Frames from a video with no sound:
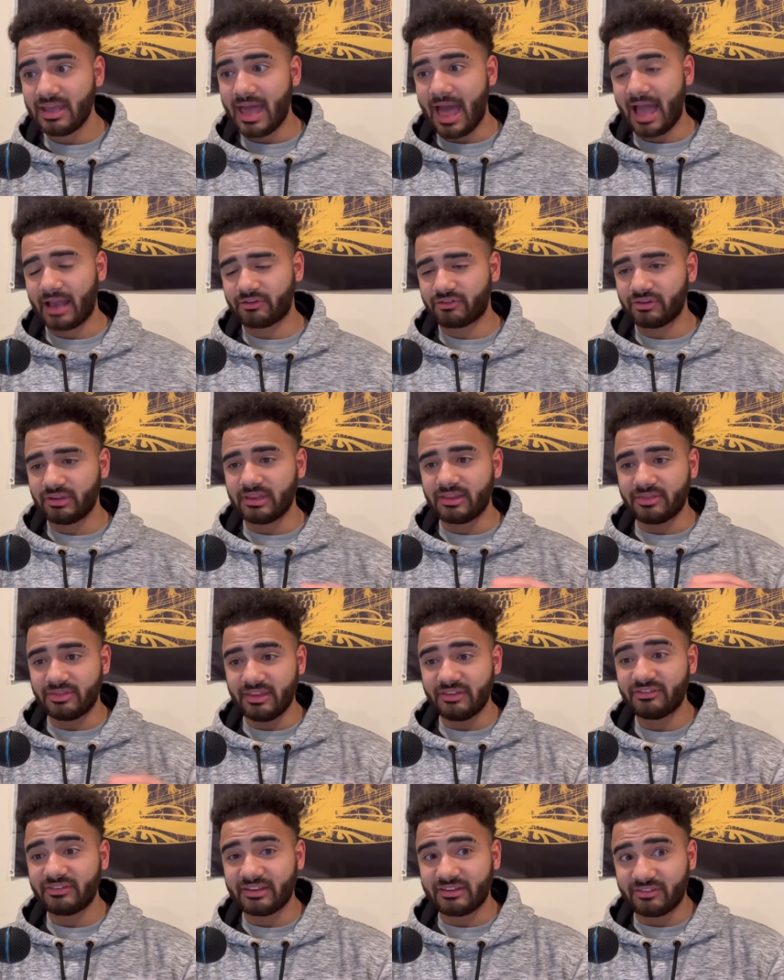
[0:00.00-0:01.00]
actually
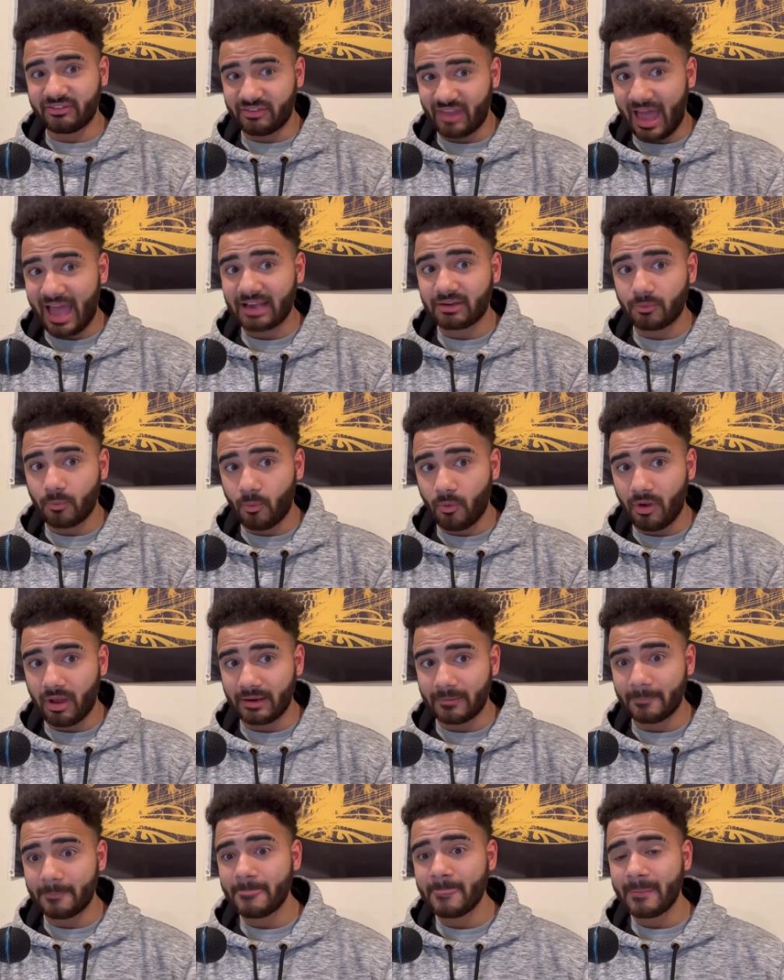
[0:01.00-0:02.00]
this exact
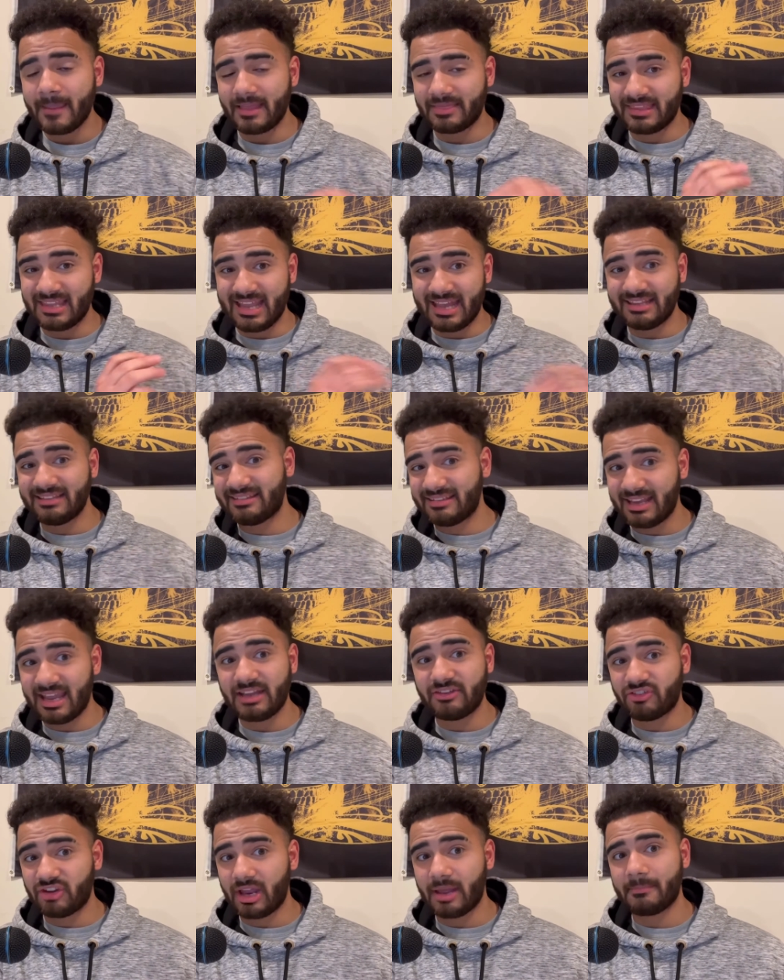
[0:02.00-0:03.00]
one at the
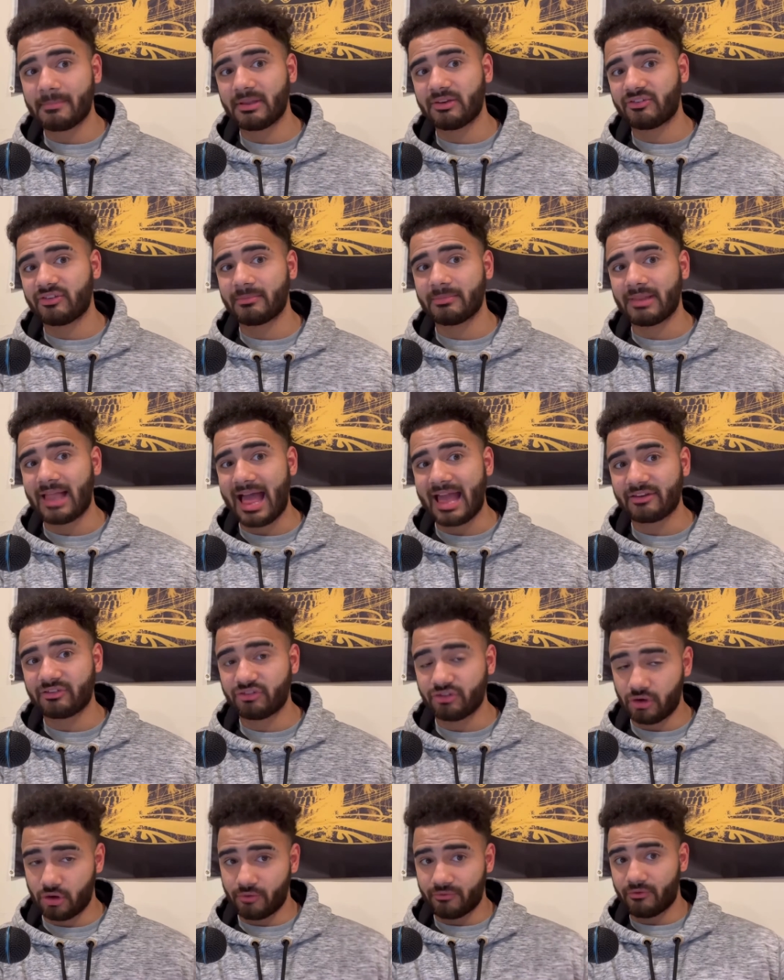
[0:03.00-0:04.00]
NCAA championship last
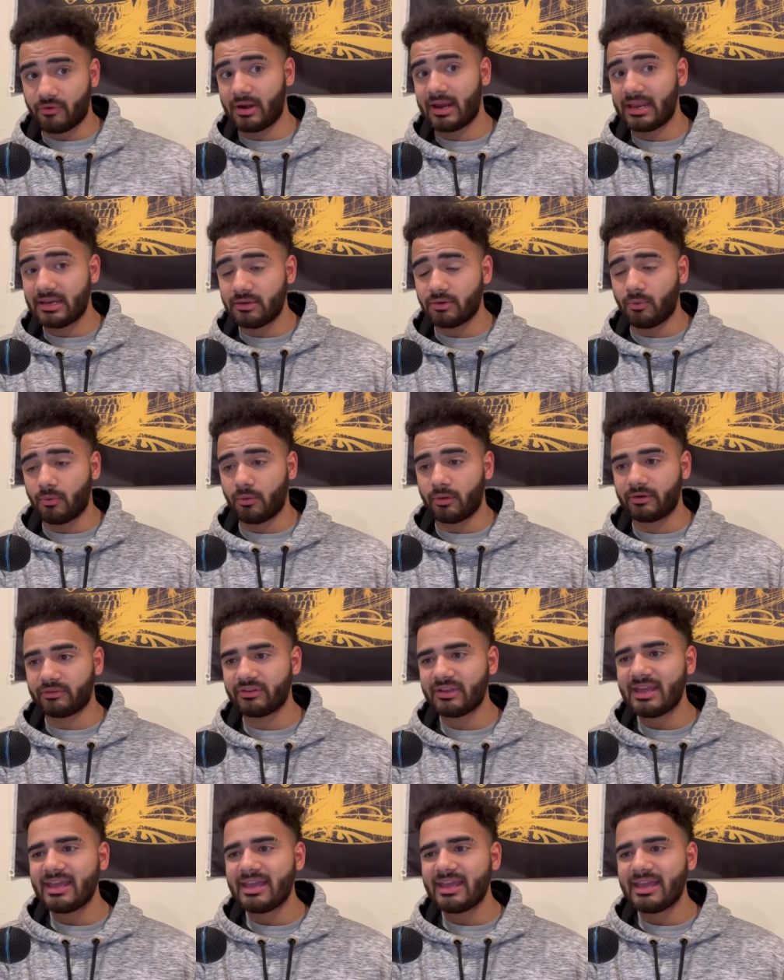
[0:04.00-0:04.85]
year for indoors,